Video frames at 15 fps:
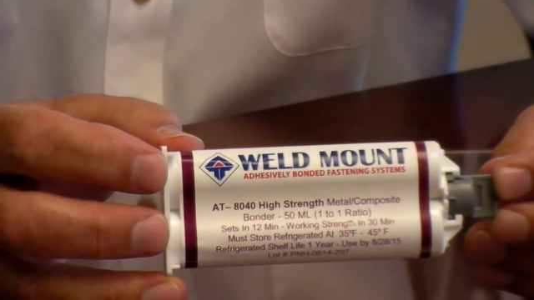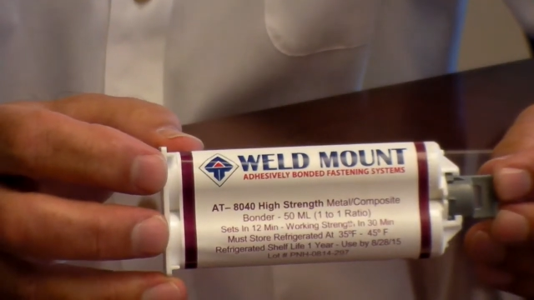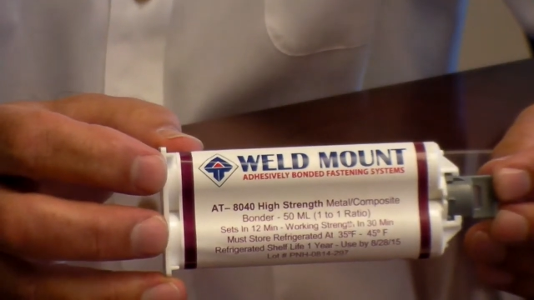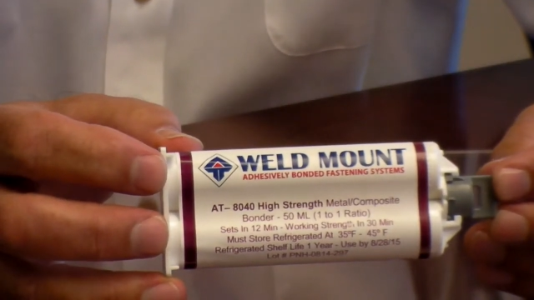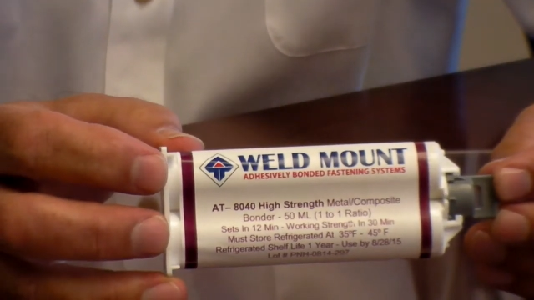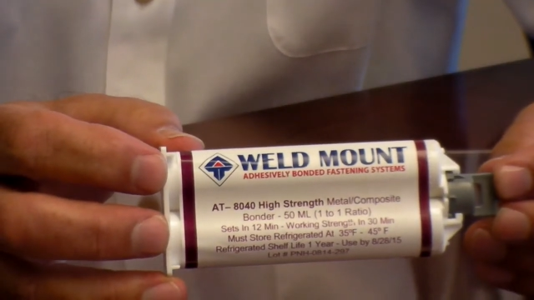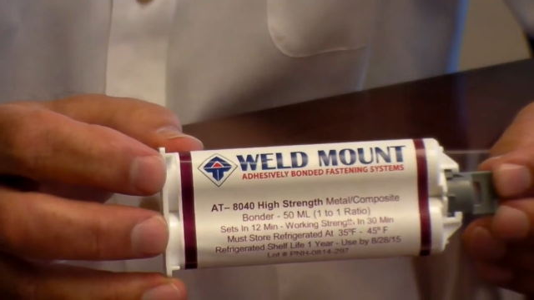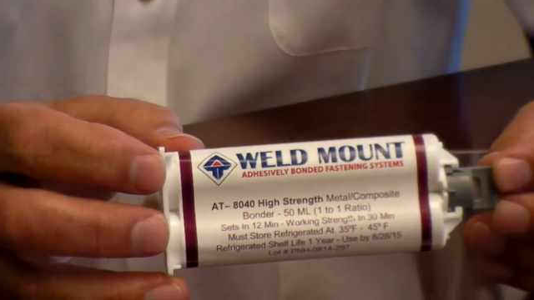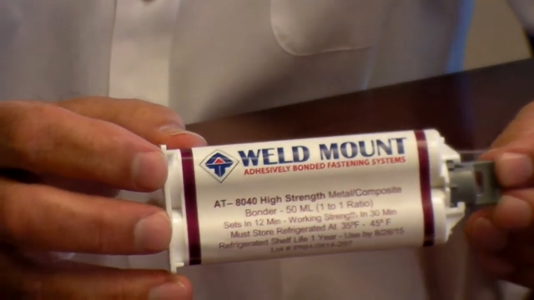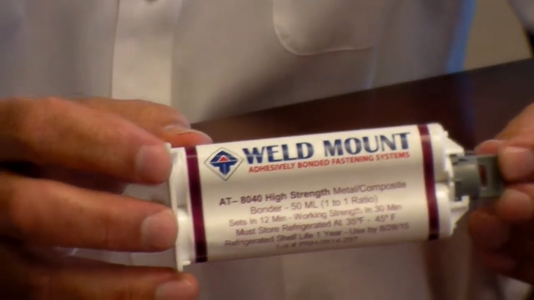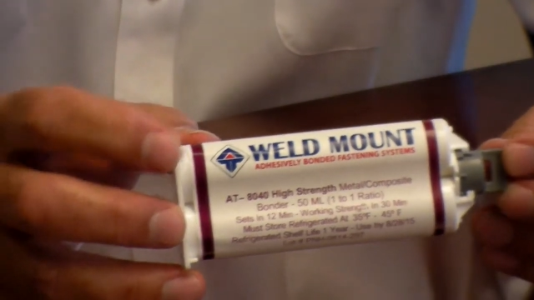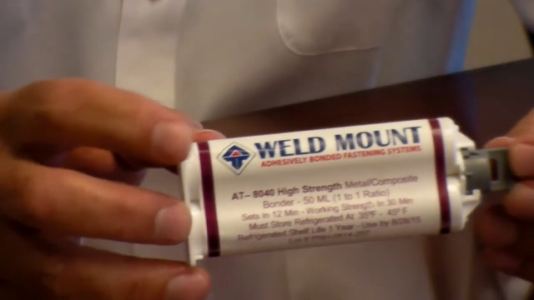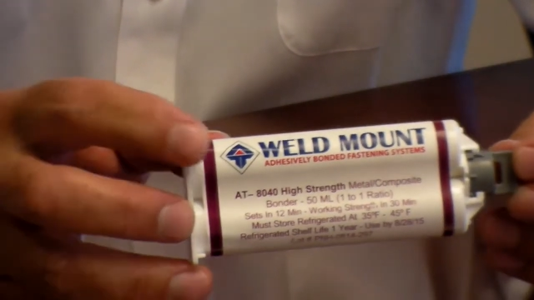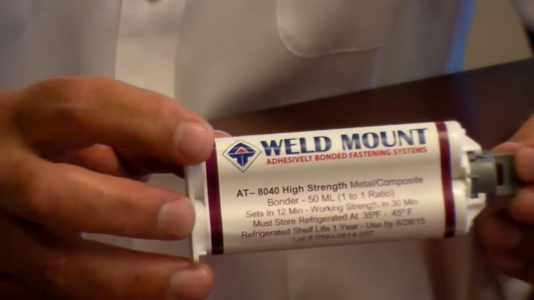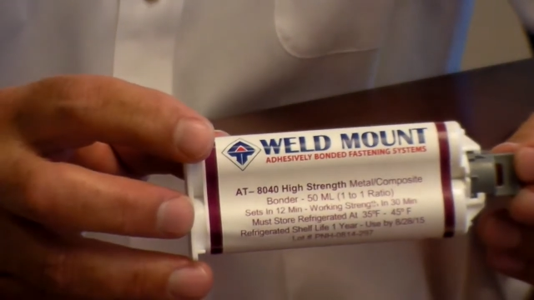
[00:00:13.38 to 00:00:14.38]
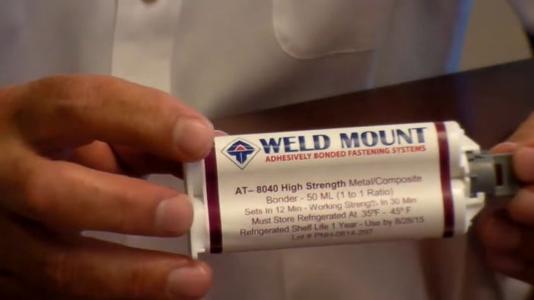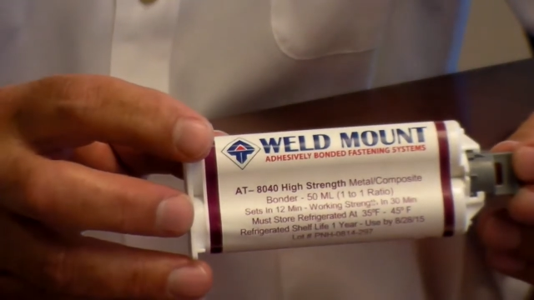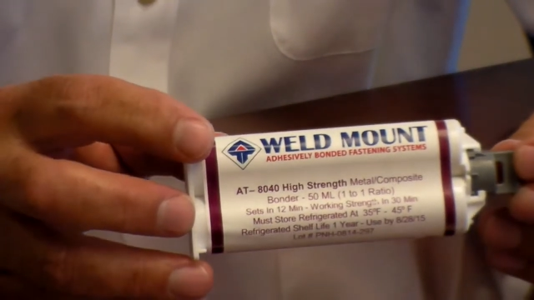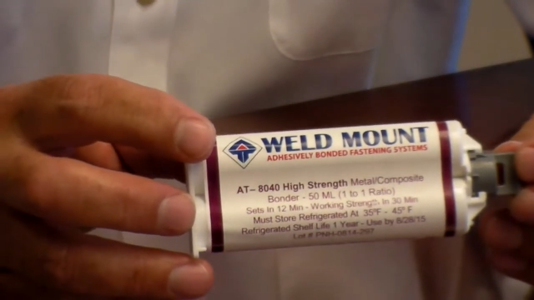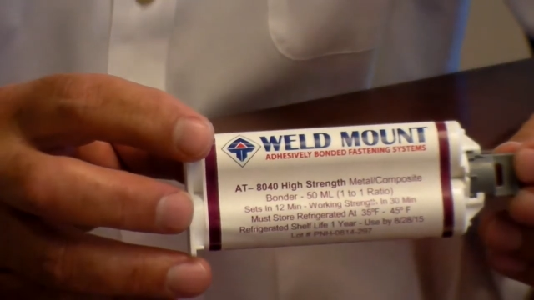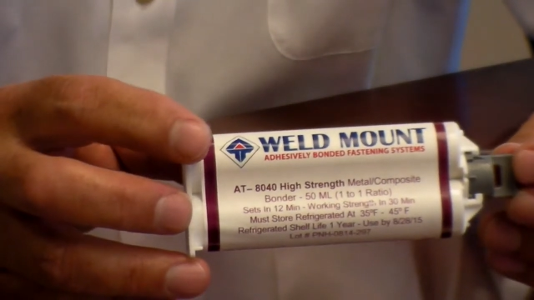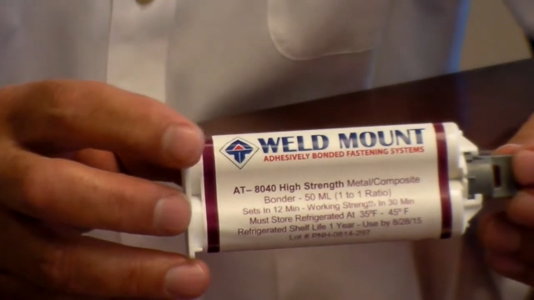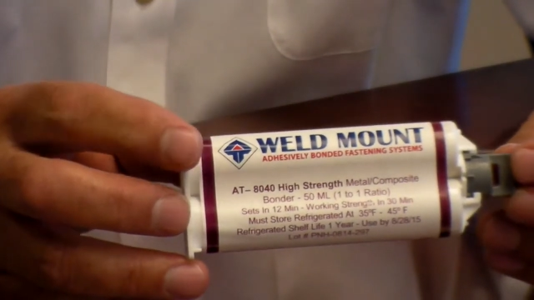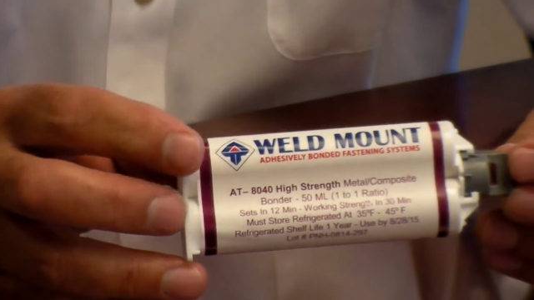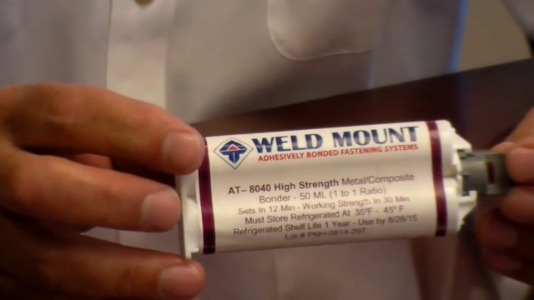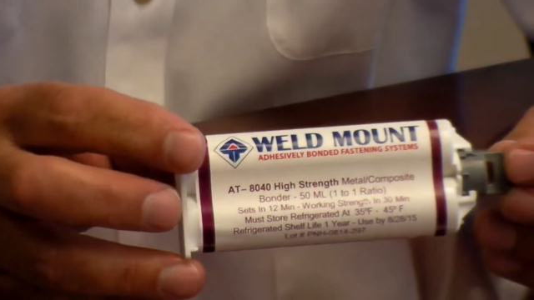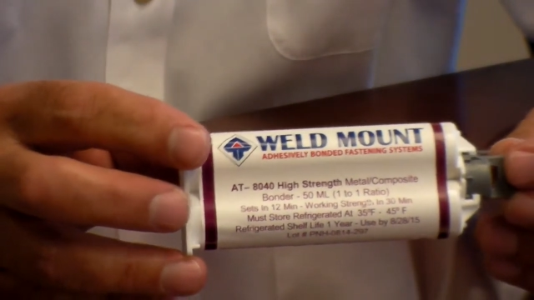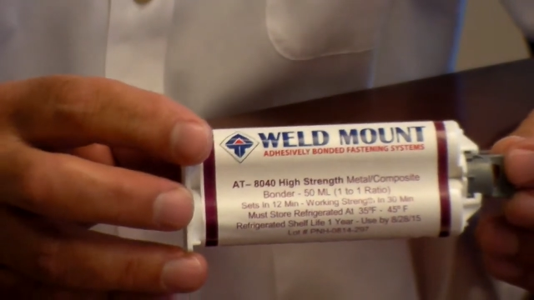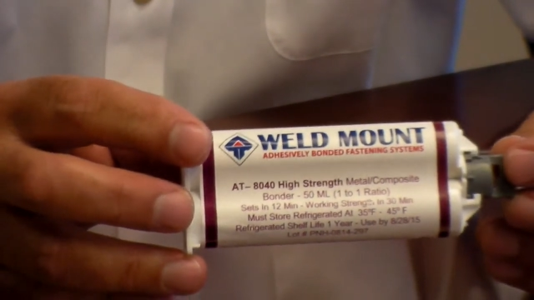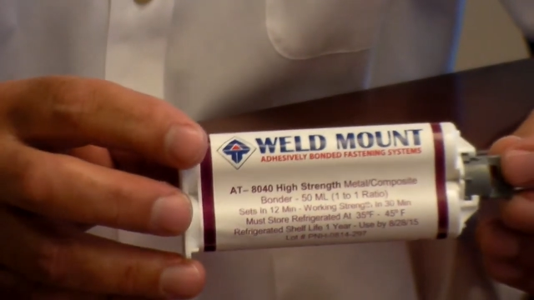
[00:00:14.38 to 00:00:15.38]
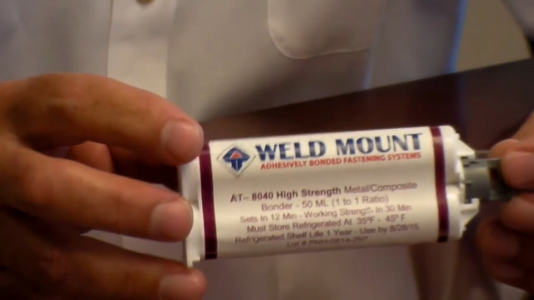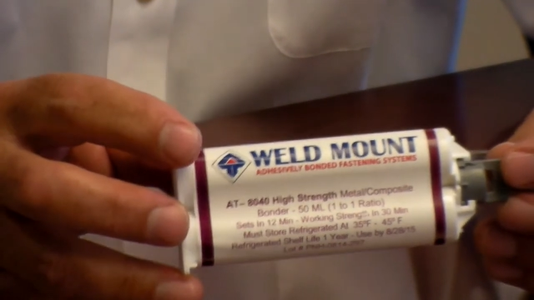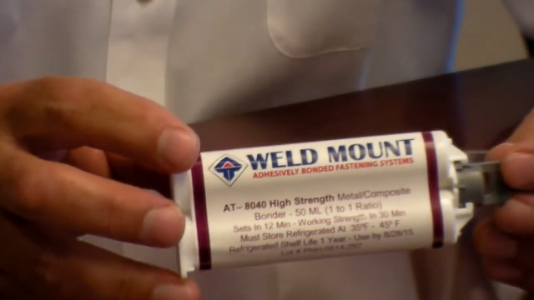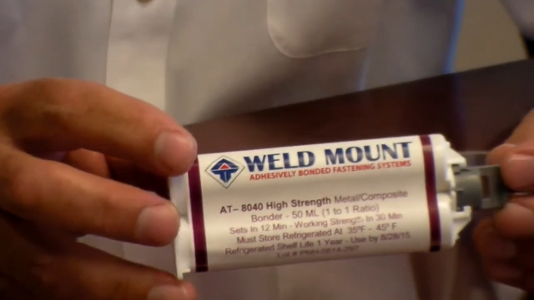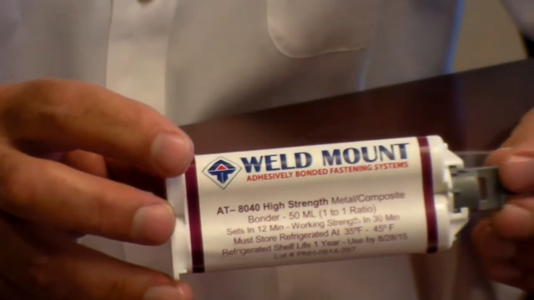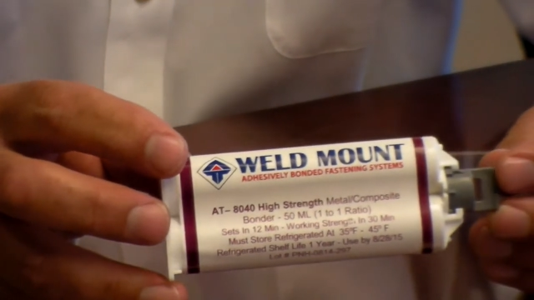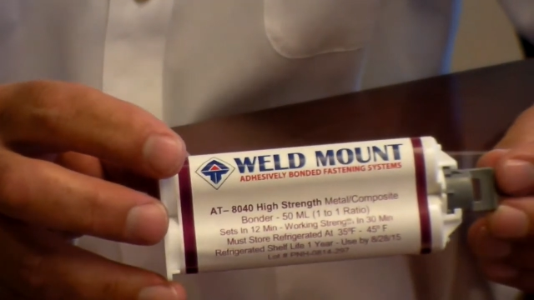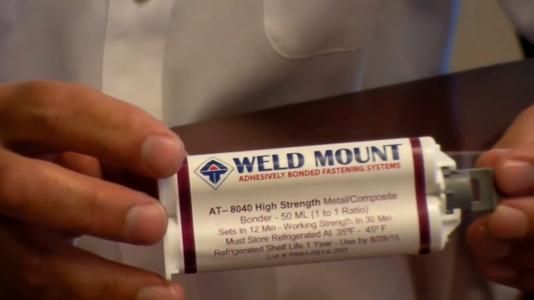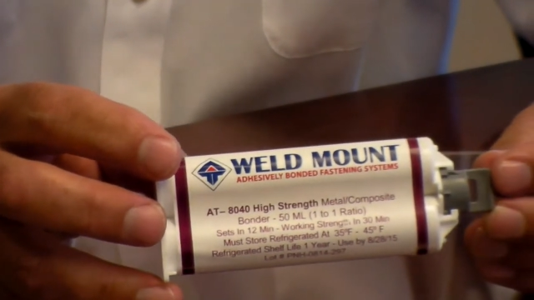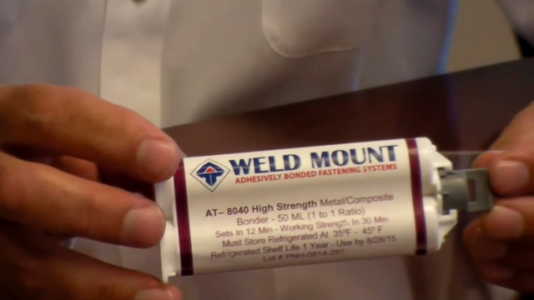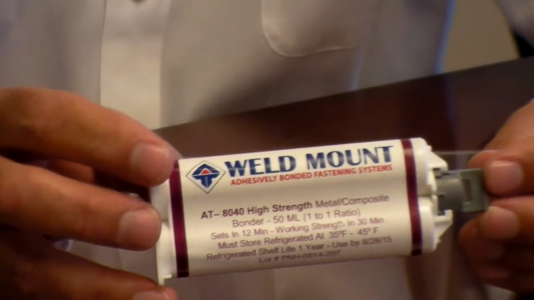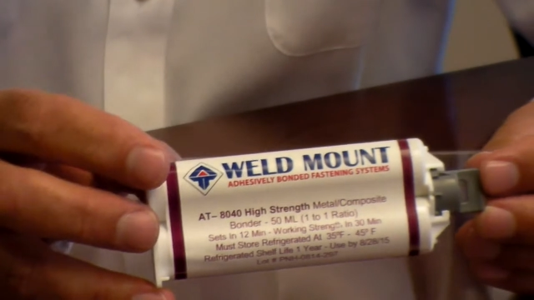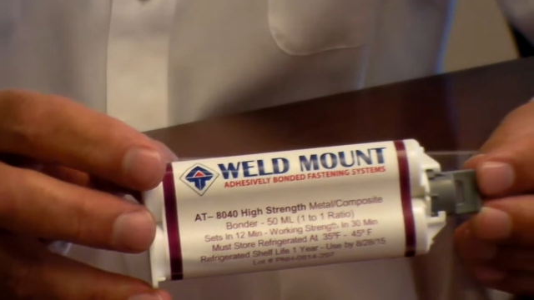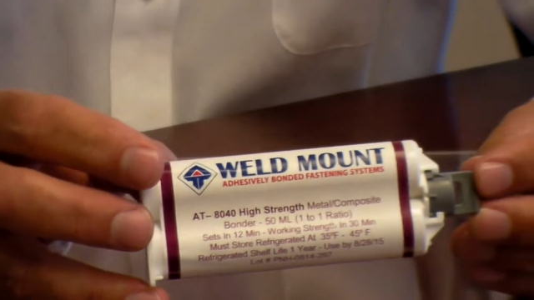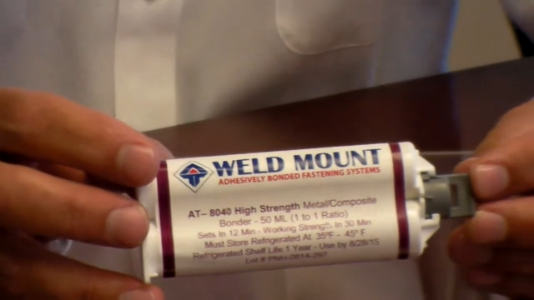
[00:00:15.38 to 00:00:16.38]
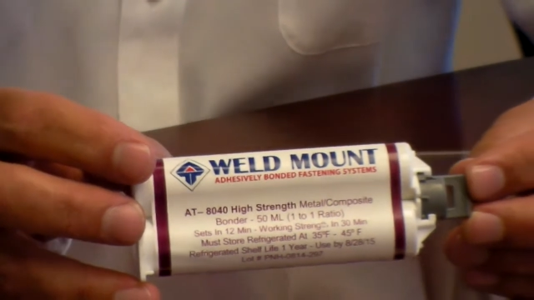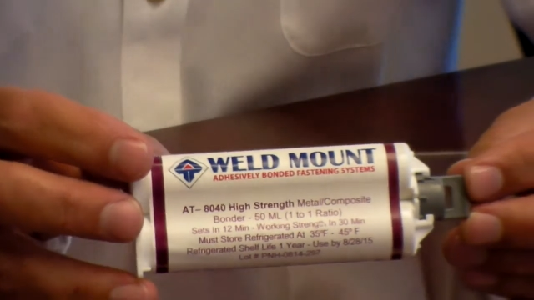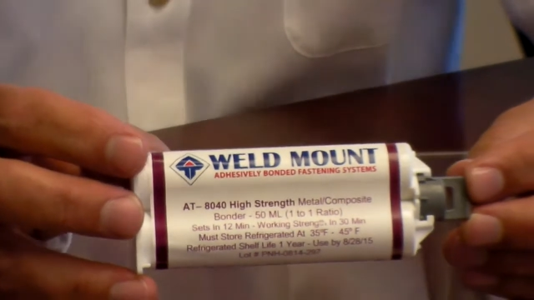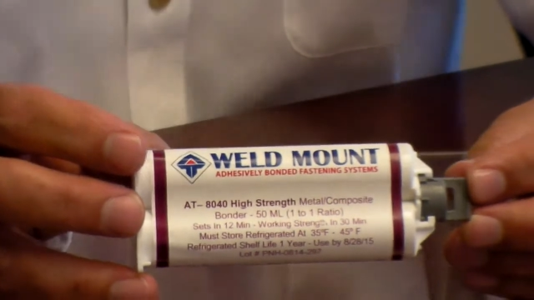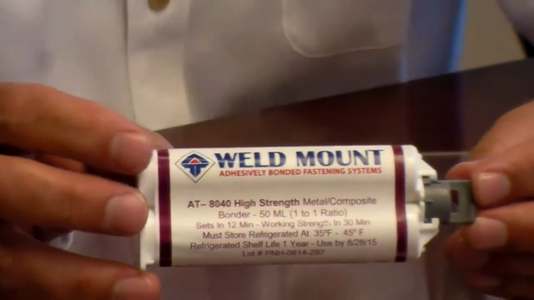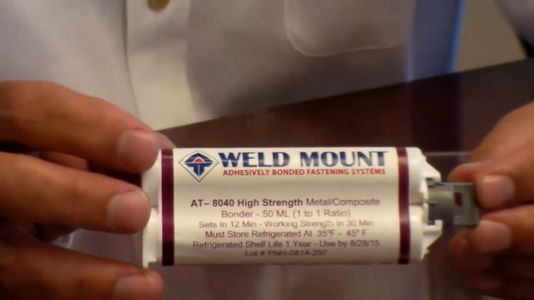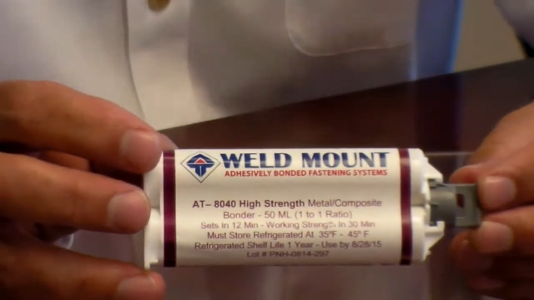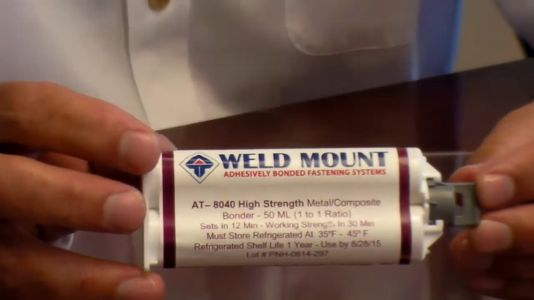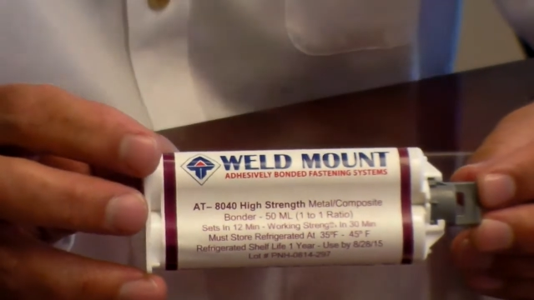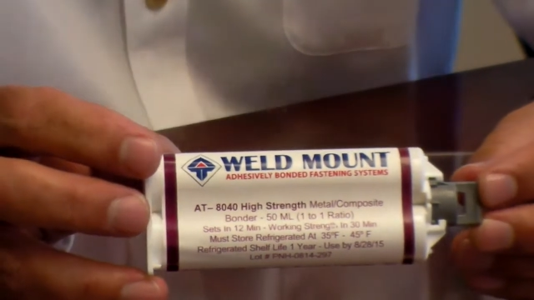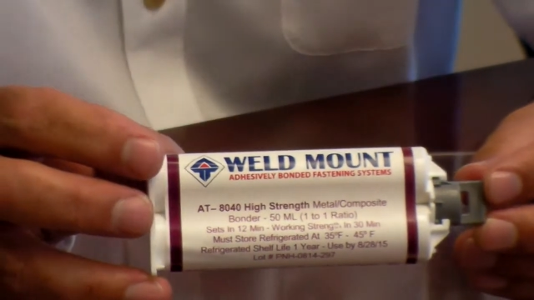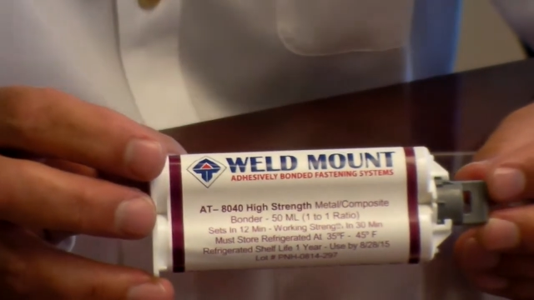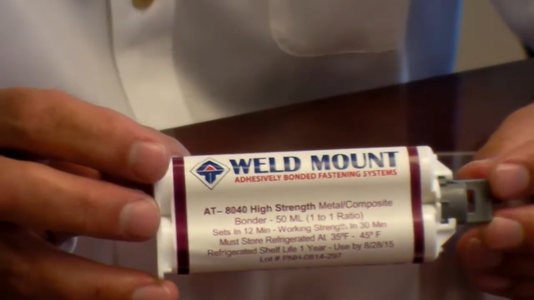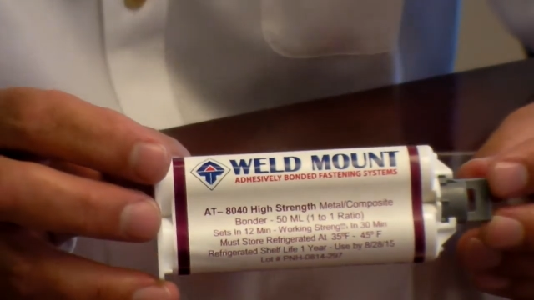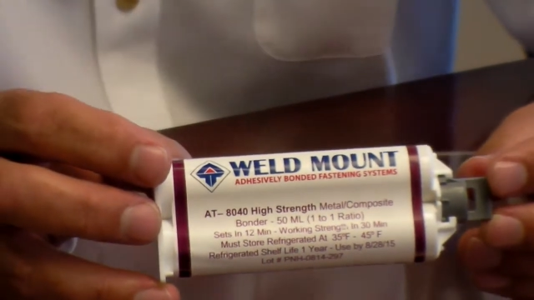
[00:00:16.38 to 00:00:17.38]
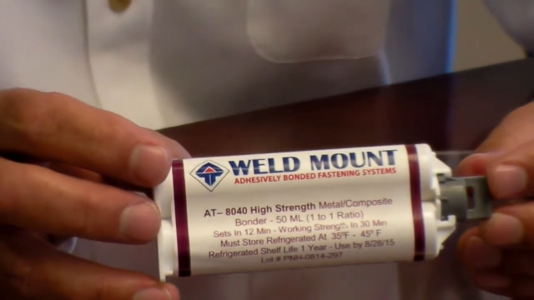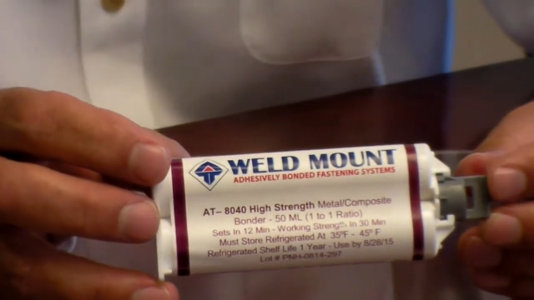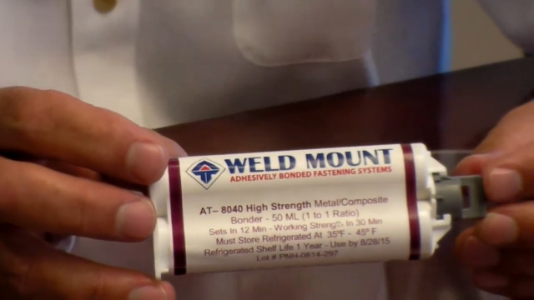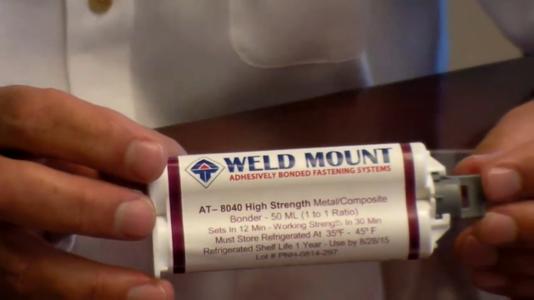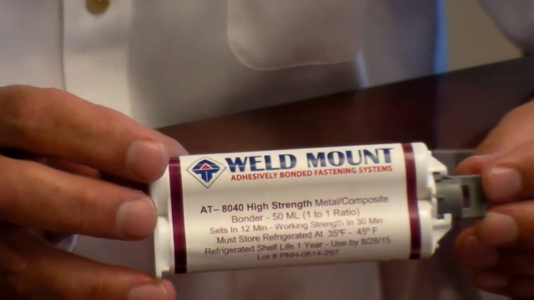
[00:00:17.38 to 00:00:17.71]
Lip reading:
(no speaker visible)